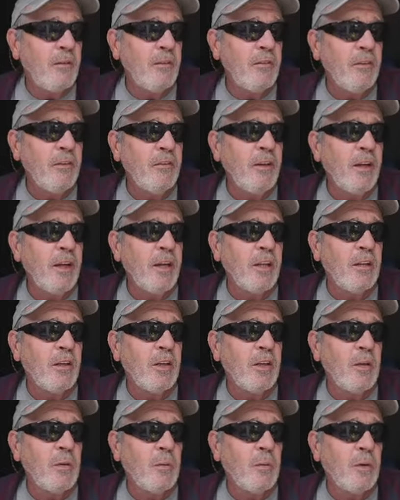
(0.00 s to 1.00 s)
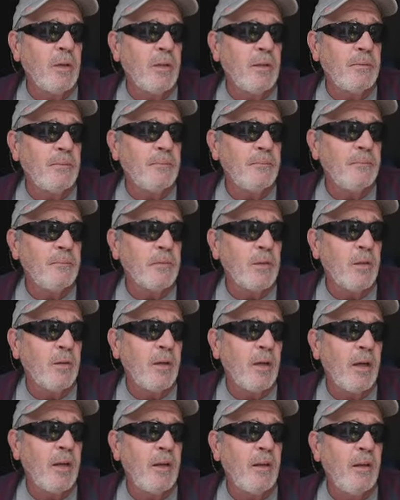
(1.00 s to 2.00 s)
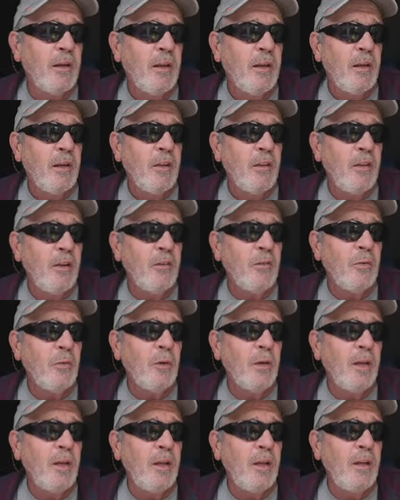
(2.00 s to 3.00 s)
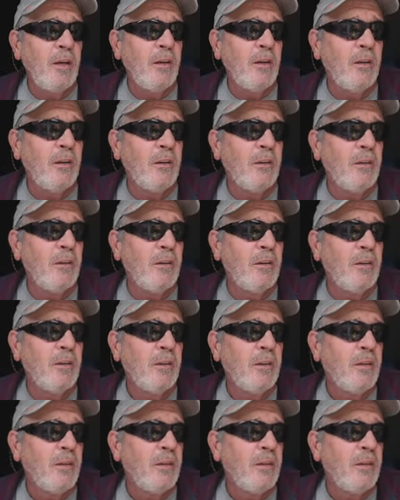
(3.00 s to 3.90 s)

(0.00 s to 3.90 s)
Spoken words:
let's just take a look at one. Okay, this one here,